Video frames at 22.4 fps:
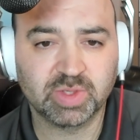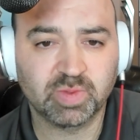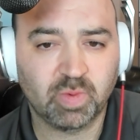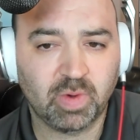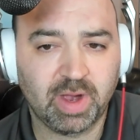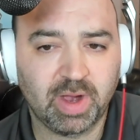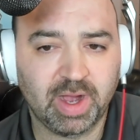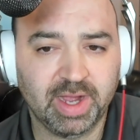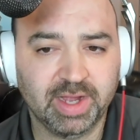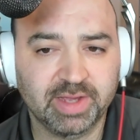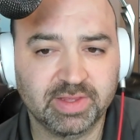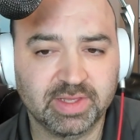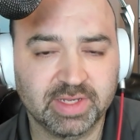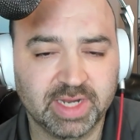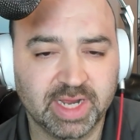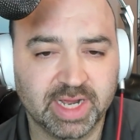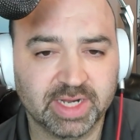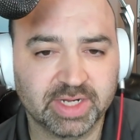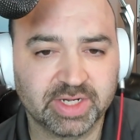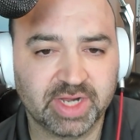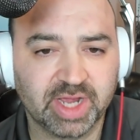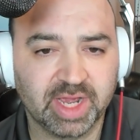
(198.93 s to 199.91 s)
why the
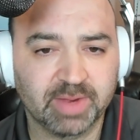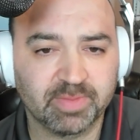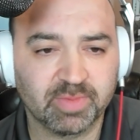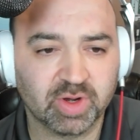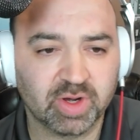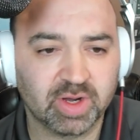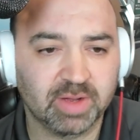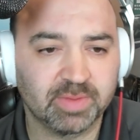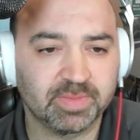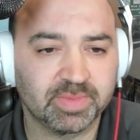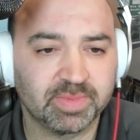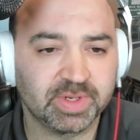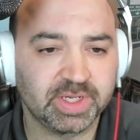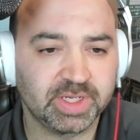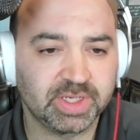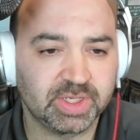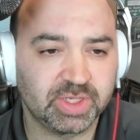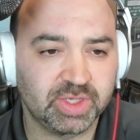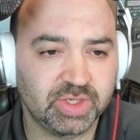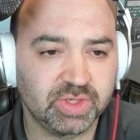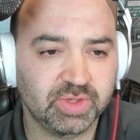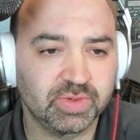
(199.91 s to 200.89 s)
dash camera
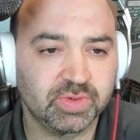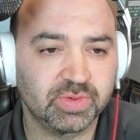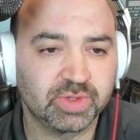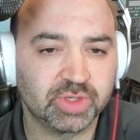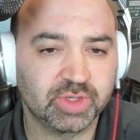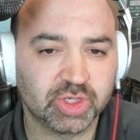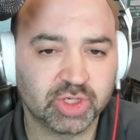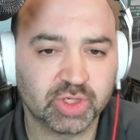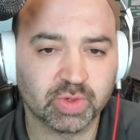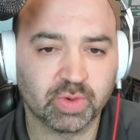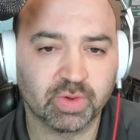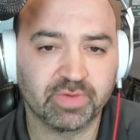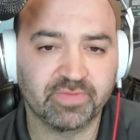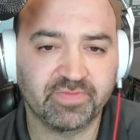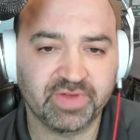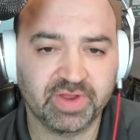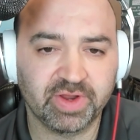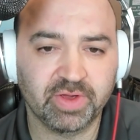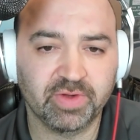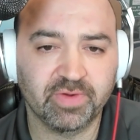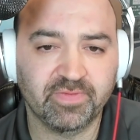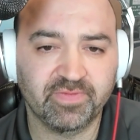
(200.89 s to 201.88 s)
companies do the short
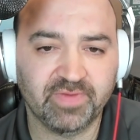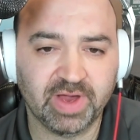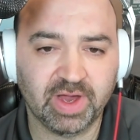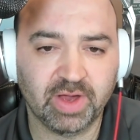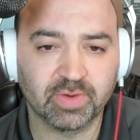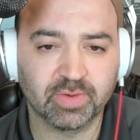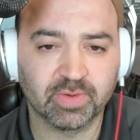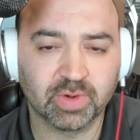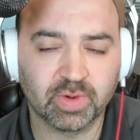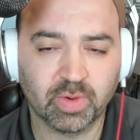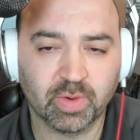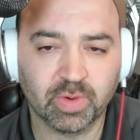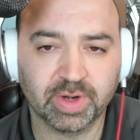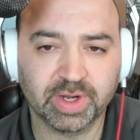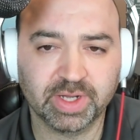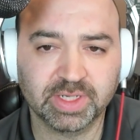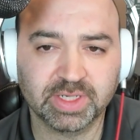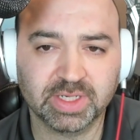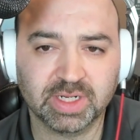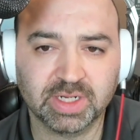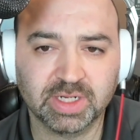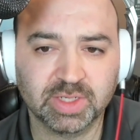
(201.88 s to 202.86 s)
video file
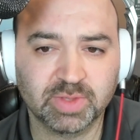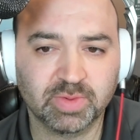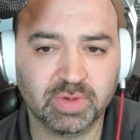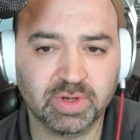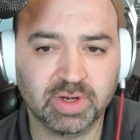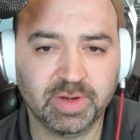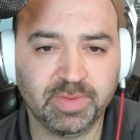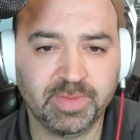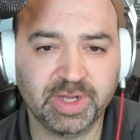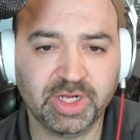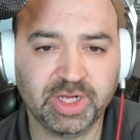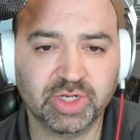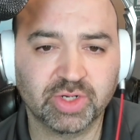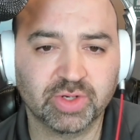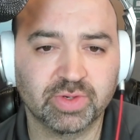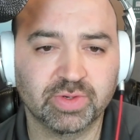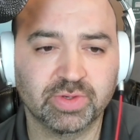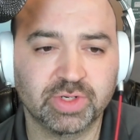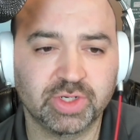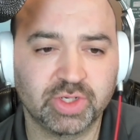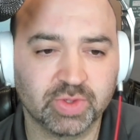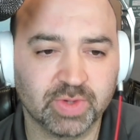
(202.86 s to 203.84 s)
recordings, and I just wanted to make sure
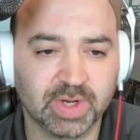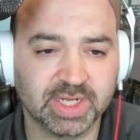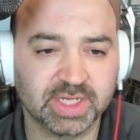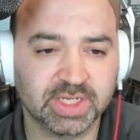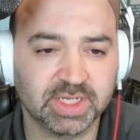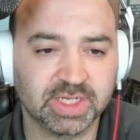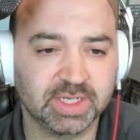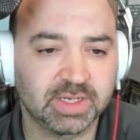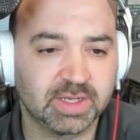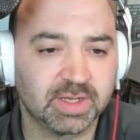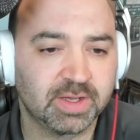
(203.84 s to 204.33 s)
to address it